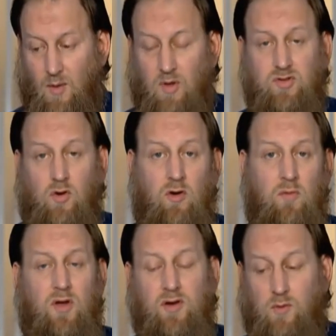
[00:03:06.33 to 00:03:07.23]
But
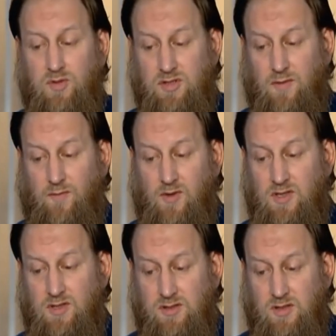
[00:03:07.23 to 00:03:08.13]
Omar was the
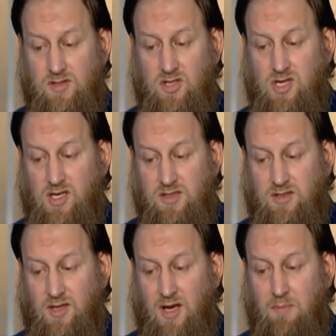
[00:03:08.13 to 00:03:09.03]
first to
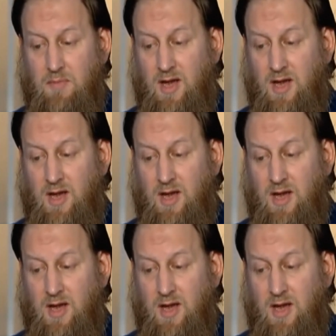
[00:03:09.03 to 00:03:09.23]
suggest that a